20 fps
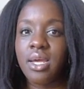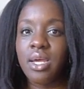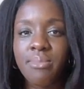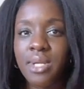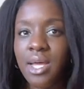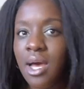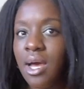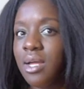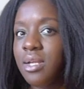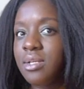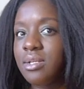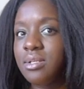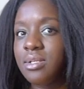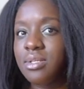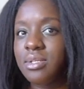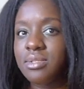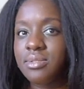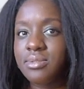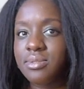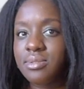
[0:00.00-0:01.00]
Not
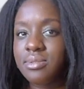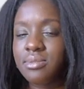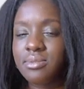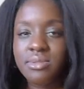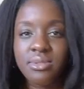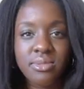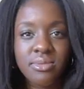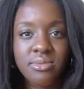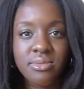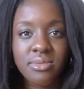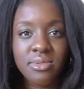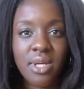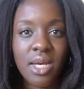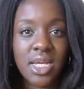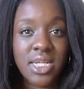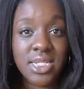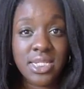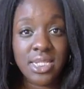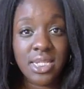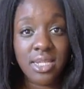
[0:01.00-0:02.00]

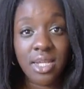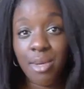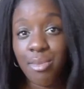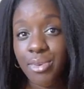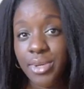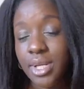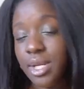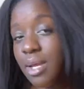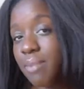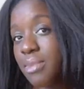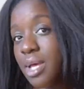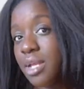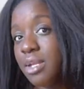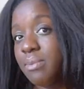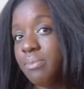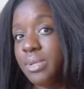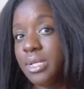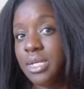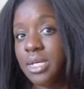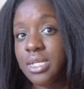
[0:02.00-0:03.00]
a celebrity, I'm not a
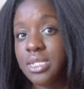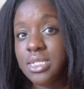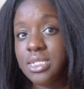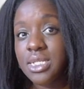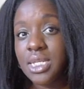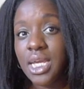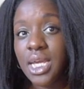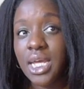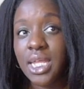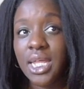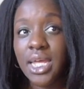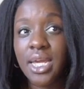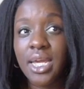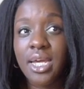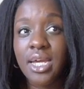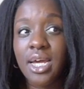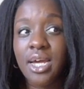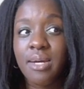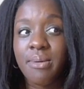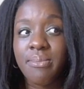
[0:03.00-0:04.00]
Beyonce,
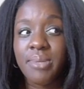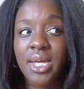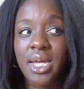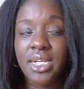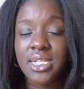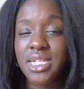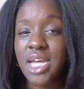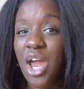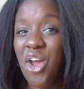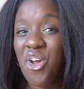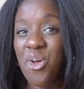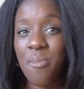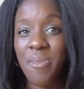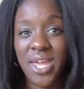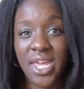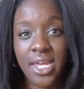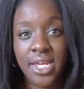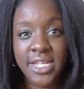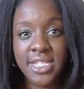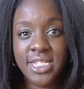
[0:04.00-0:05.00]
like I'm not a Tyra
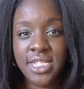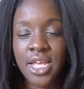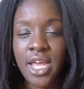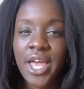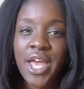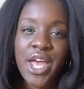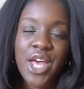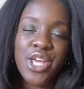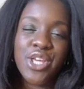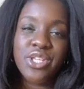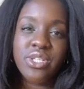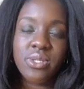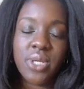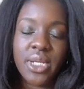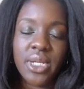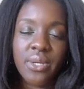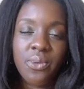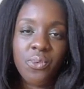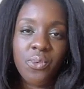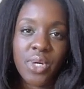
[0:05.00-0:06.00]
Banks, so I
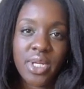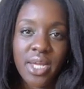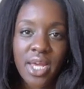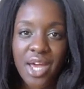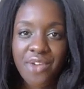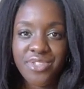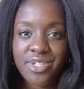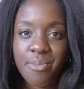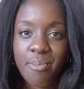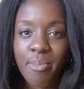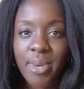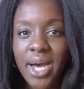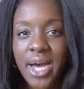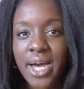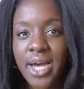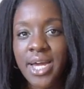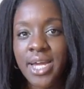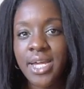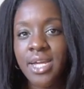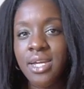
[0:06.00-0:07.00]
didn't want to have to
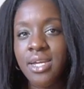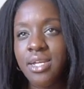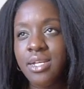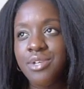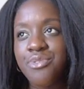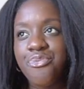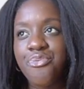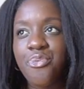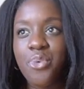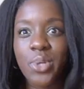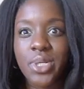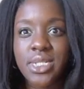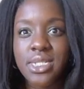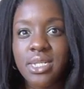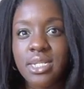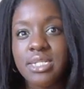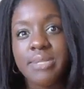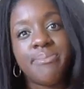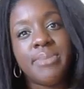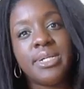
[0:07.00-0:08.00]
buy 4 to
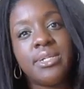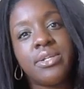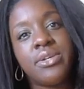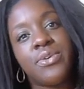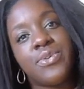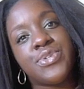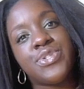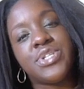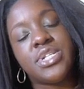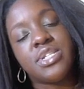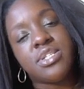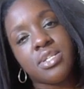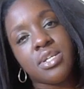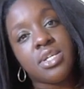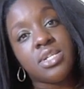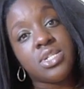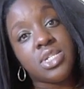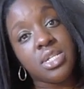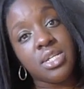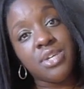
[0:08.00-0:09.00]
6 bundles just to
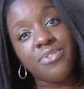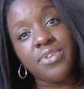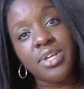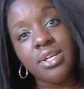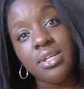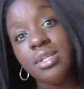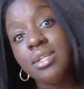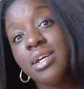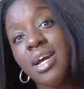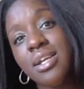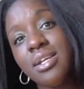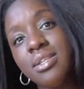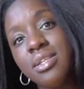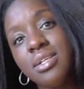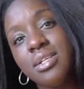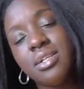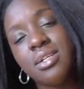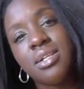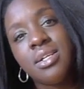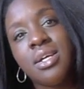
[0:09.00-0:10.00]
achieve any kind of
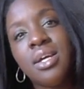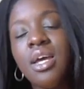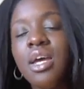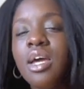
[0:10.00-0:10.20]
look,